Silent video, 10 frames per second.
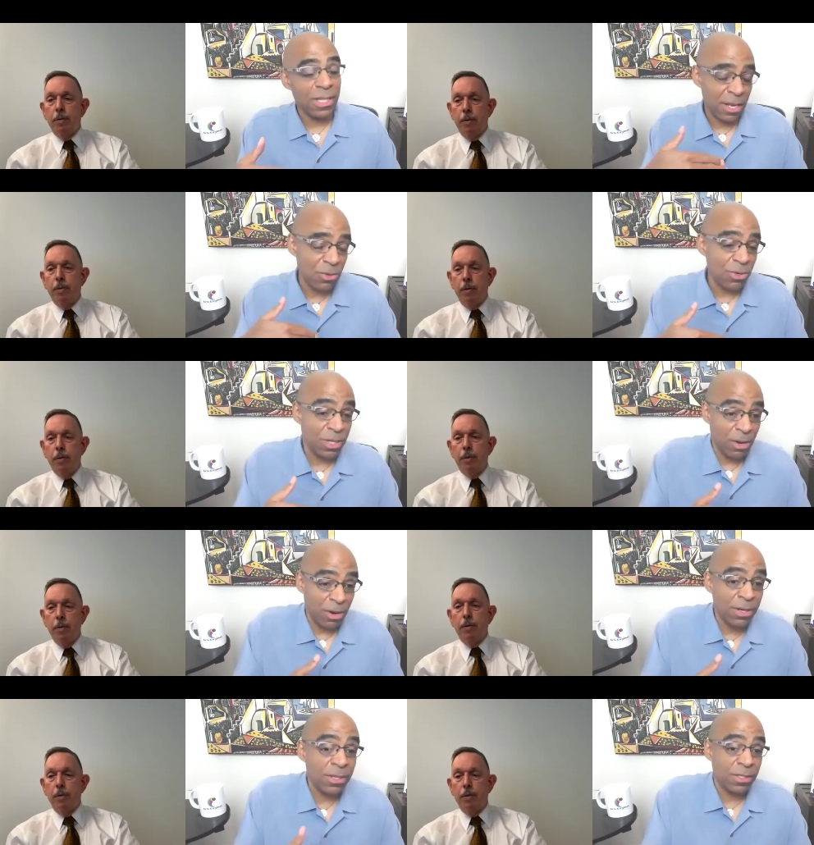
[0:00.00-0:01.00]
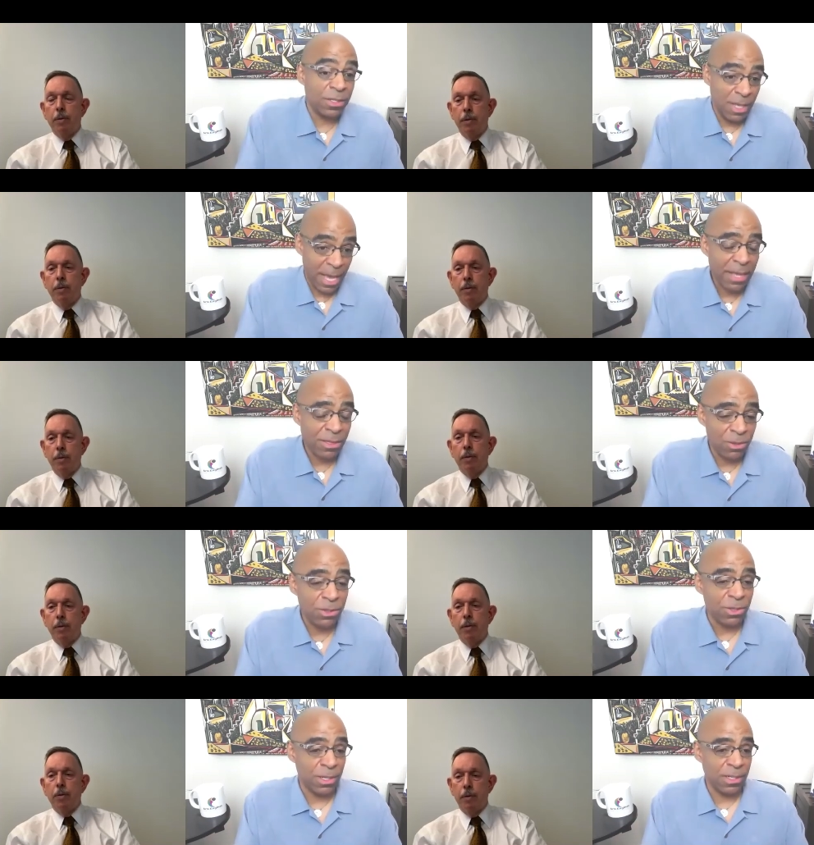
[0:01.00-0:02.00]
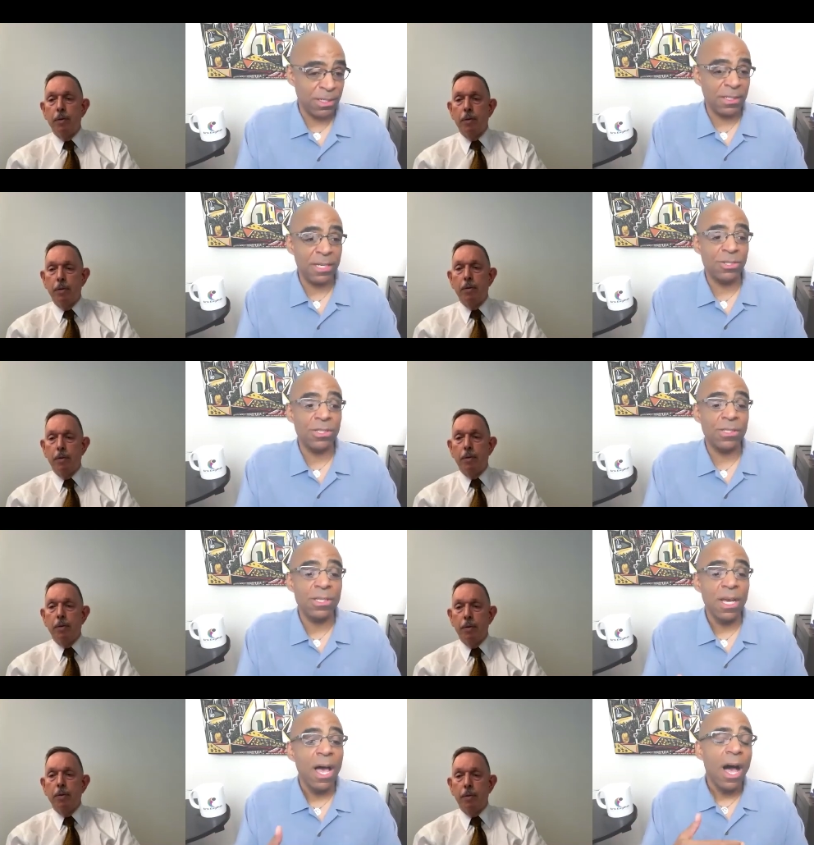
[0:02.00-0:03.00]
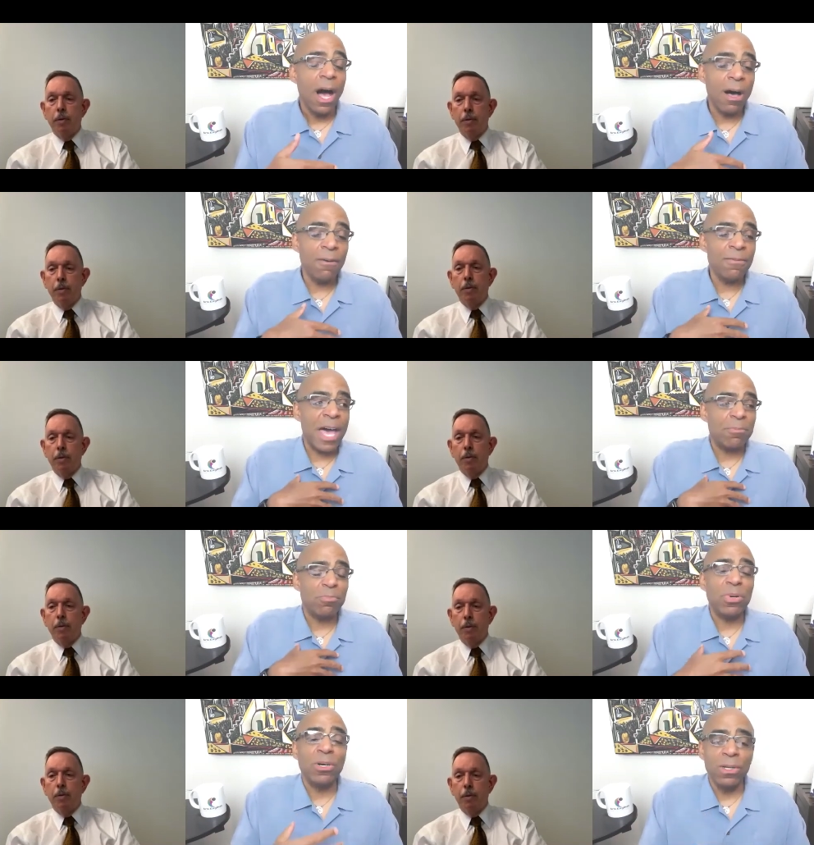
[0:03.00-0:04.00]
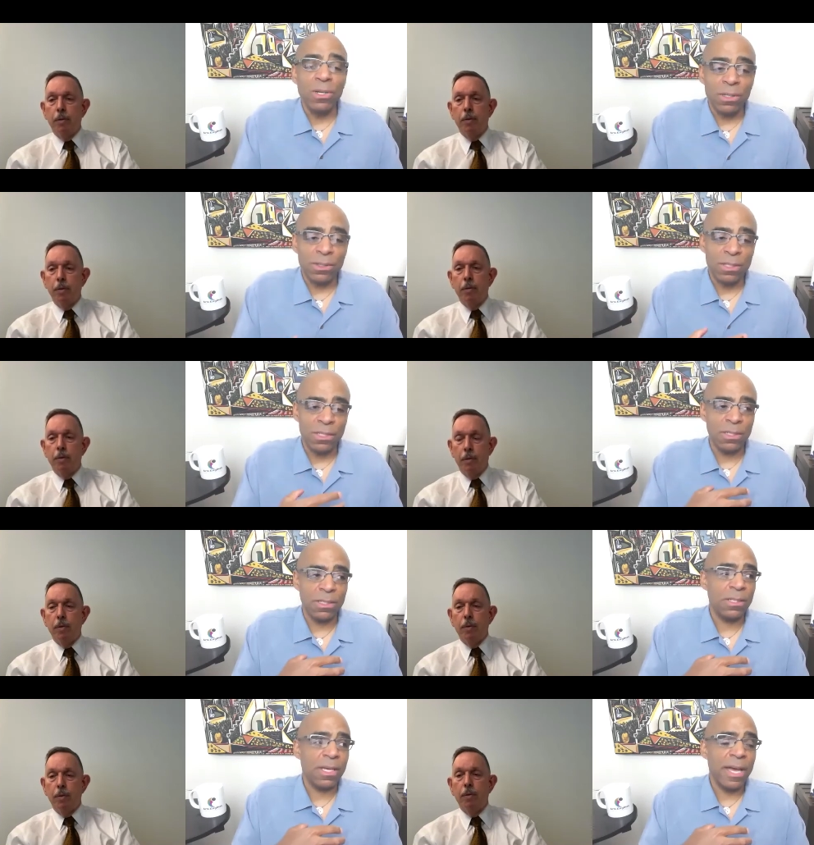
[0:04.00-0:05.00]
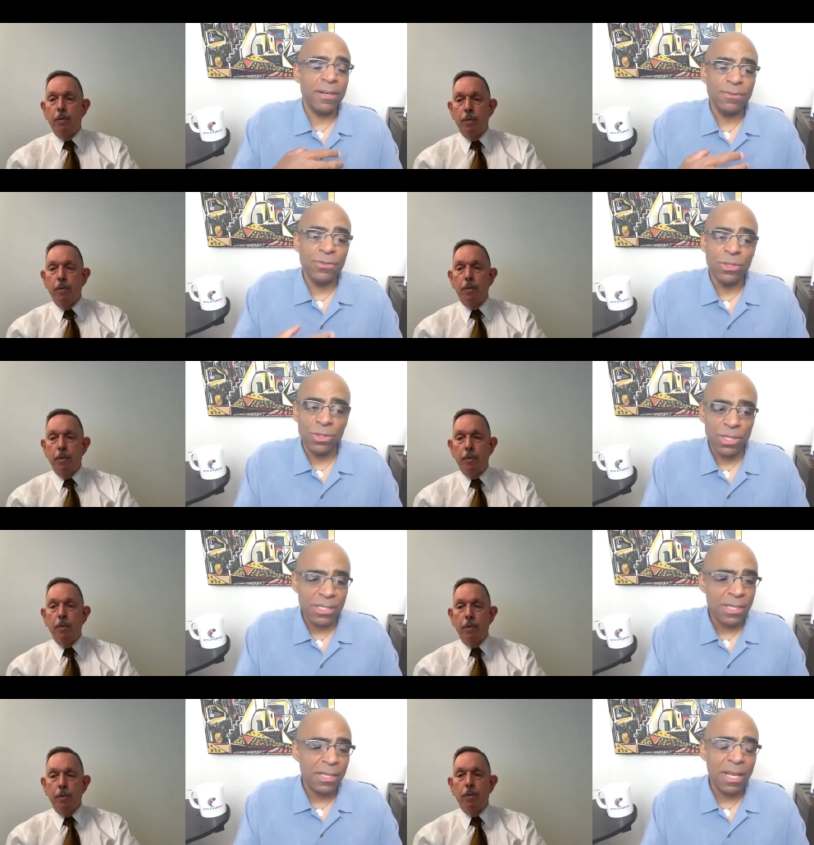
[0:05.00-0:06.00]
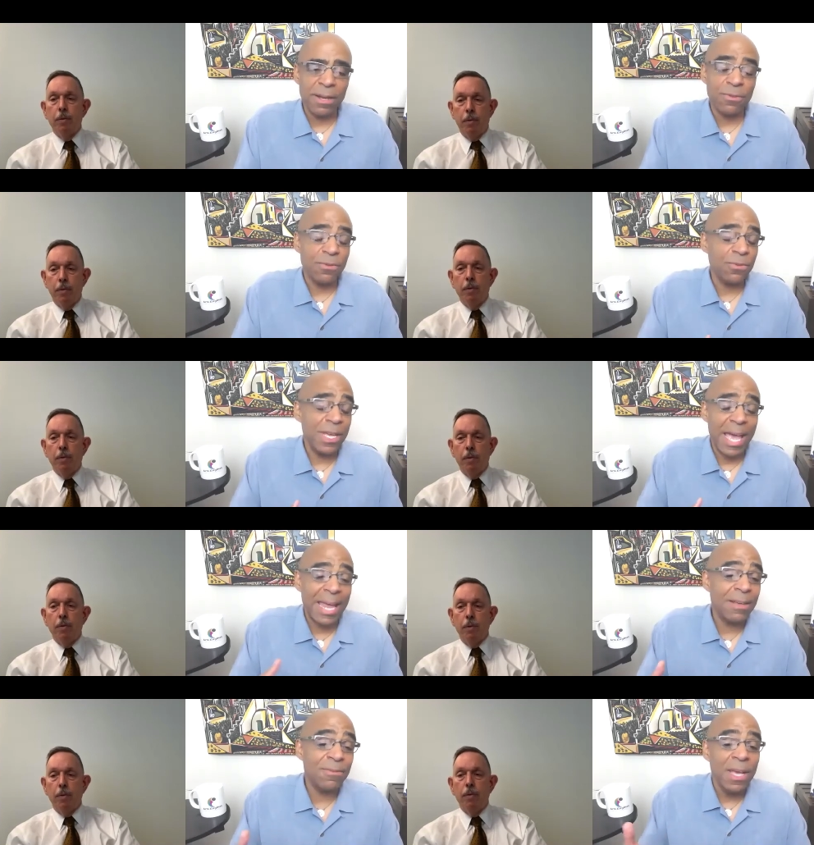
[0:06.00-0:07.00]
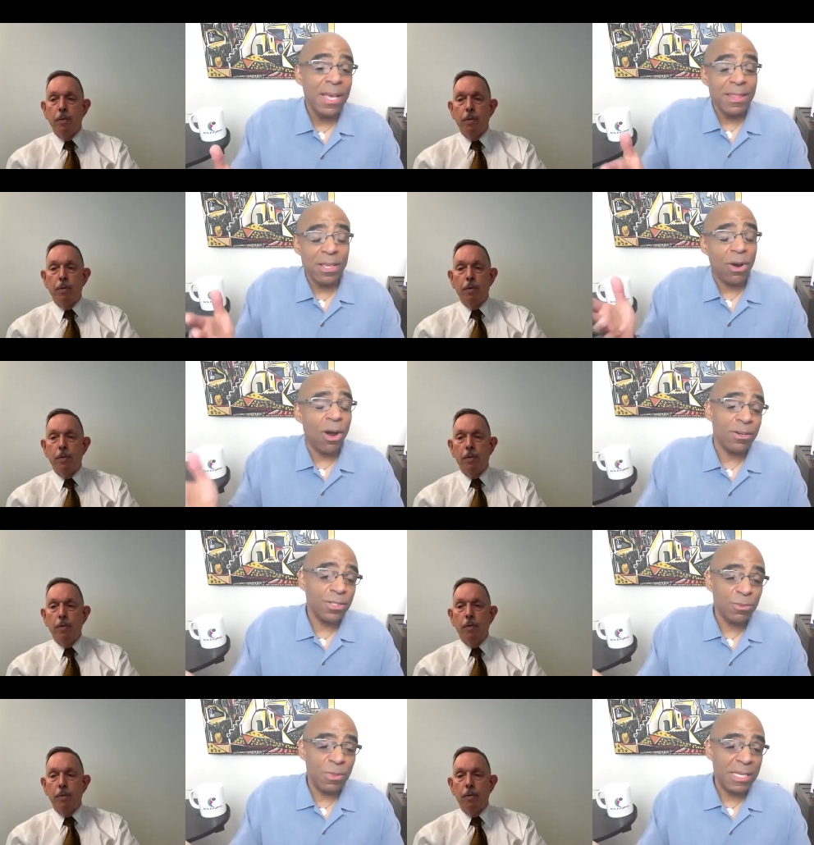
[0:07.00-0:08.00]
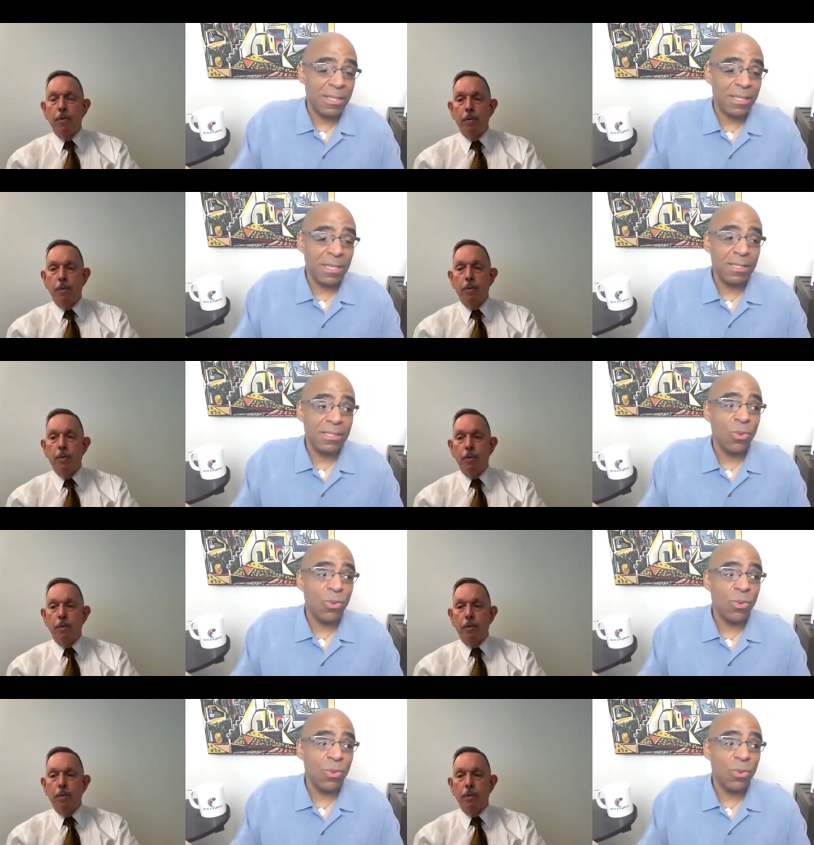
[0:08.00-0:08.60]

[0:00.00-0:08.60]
Speaker 1: and/or the artists at those organizations of that pull to kind of do things online for free. And if there are so many things,